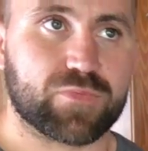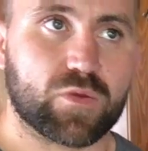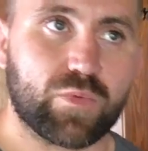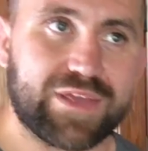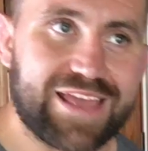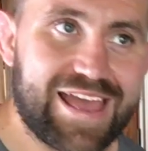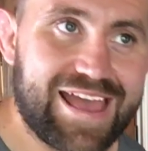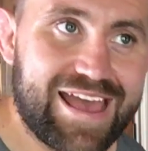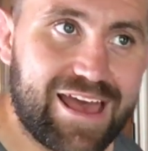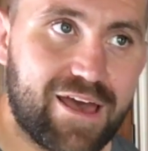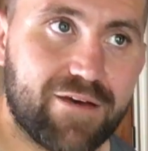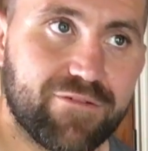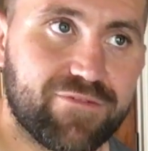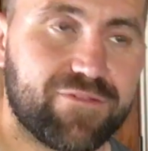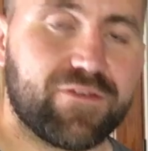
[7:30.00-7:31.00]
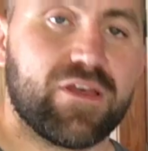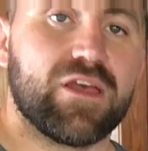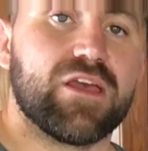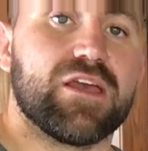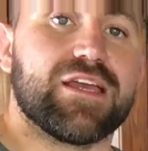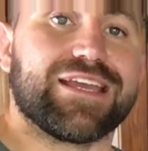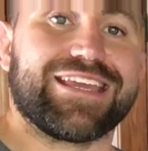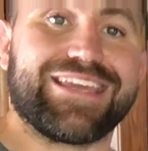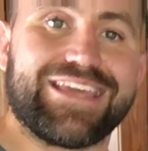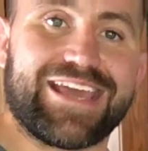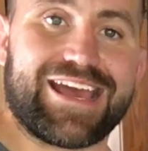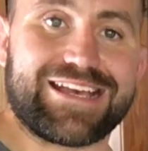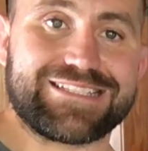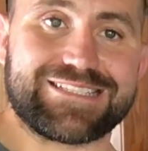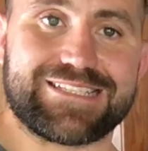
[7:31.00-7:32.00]
we have
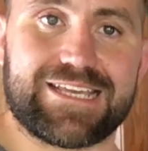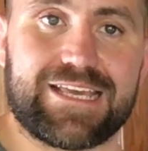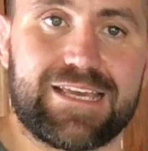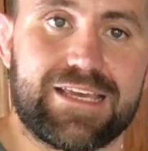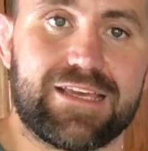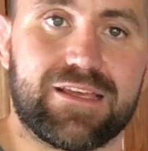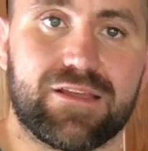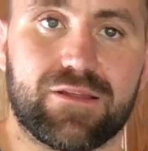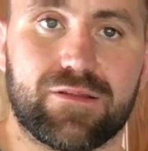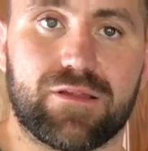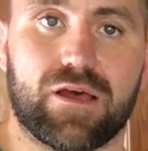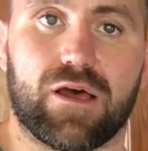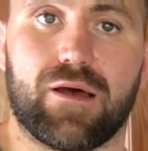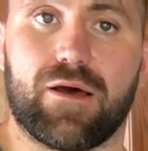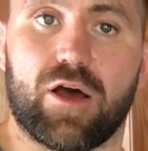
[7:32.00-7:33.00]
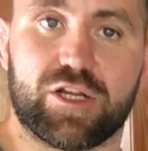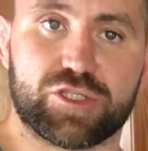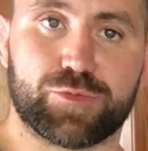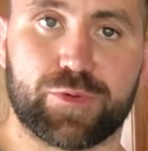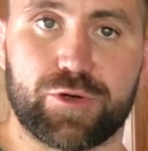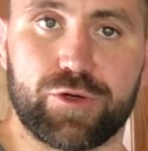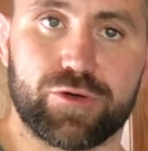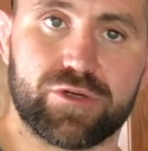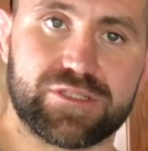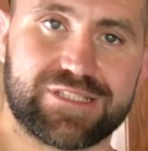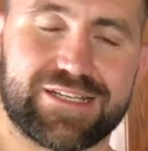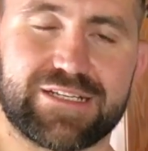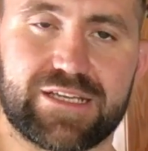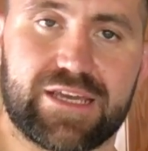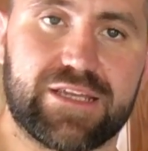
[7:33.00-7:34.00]
guest entrepreneurs
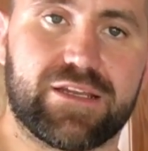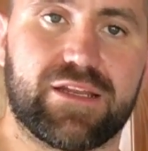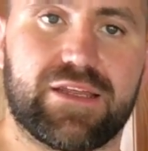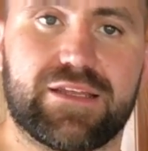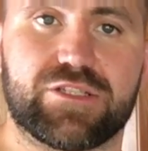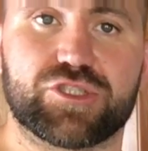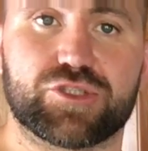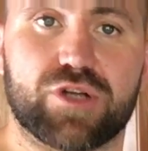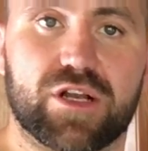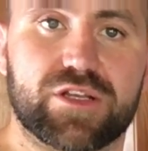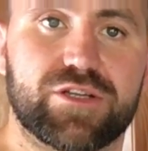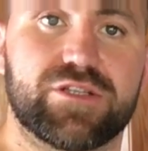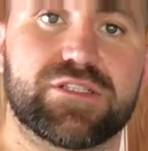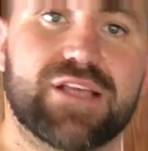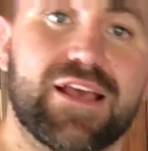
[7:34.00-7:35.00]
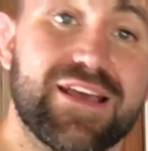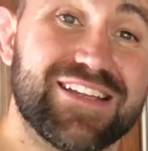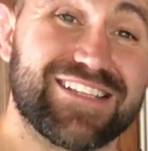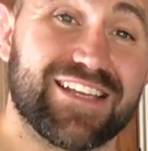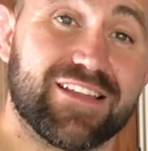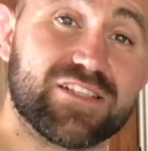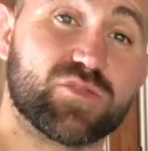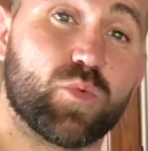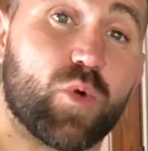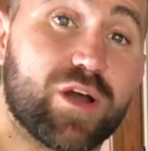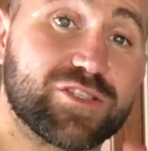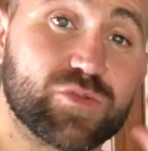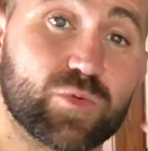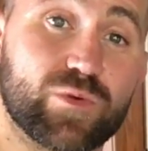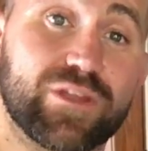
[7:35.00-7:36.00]
and instructors tell us
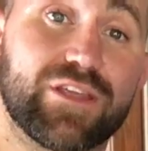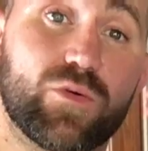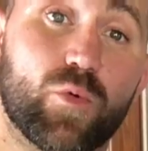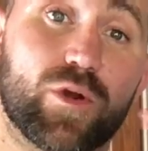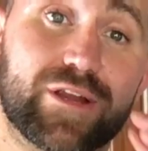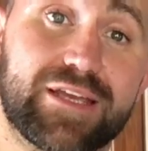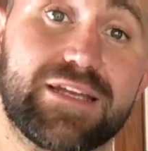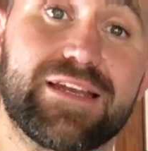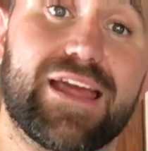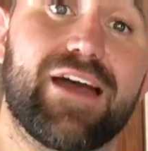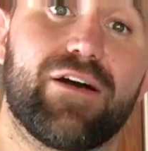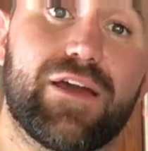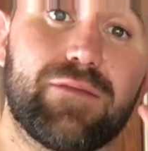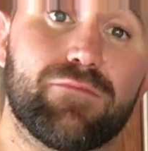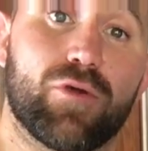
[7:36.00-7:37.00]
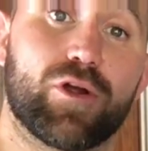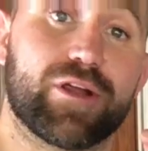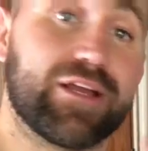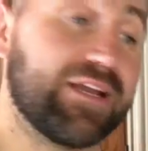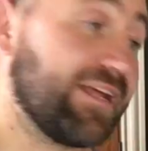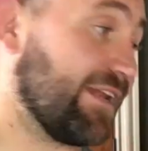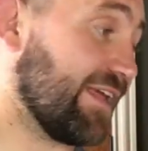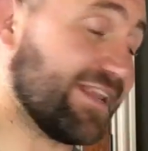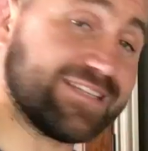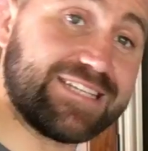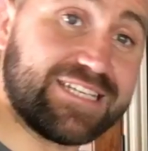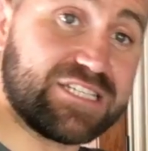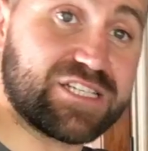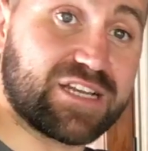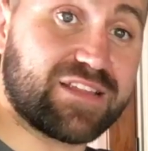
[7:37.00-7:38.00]
what's really working now in marketing and
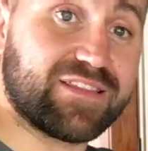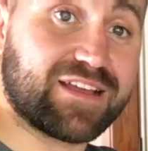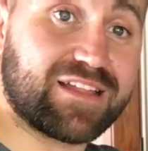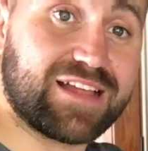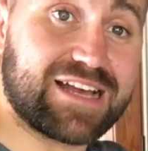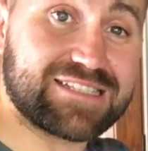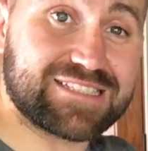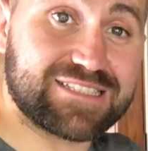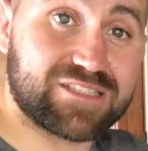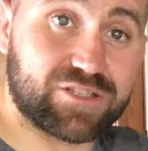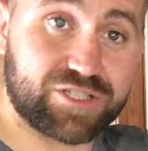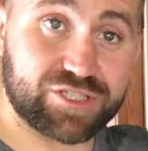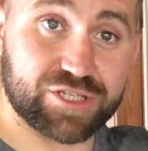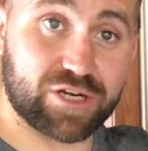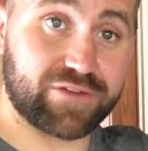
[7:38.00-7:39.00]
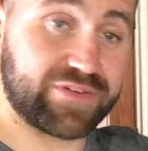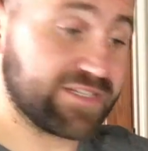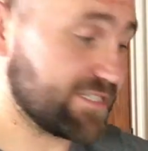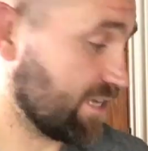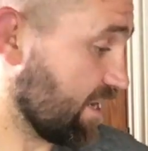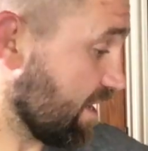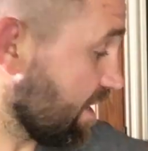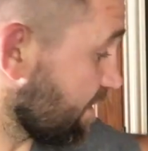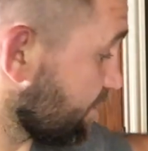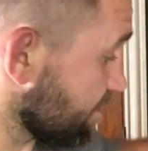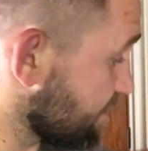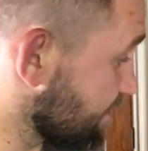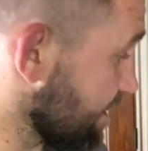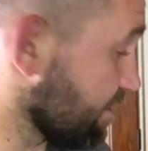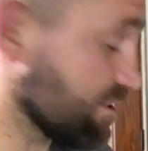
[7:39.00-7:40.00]
teaching in the classes, their service, their
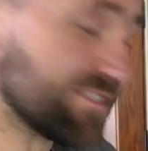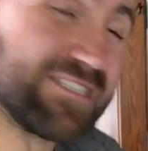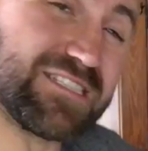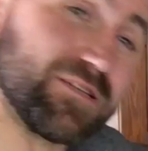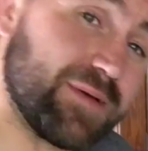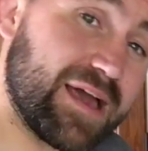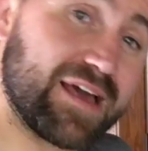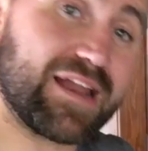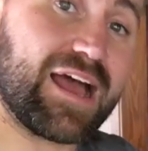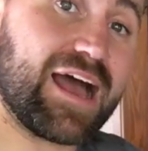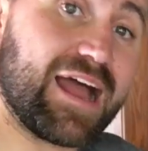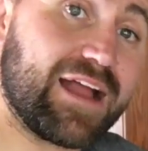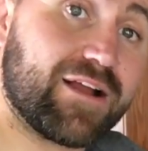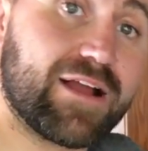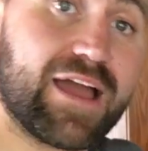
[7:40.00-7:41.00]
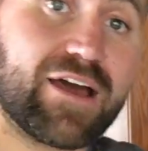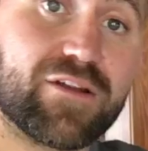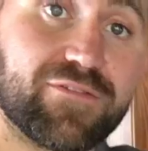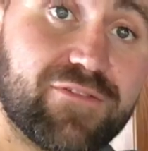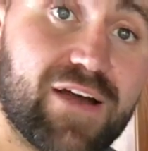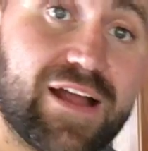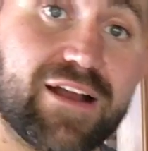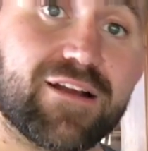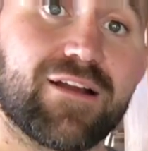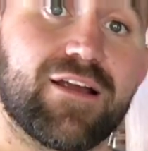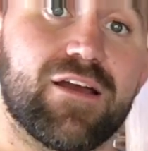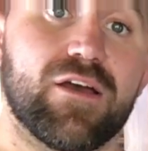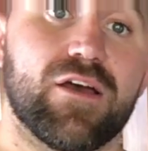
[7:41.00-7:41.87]
sales system, how to hire, how to fire,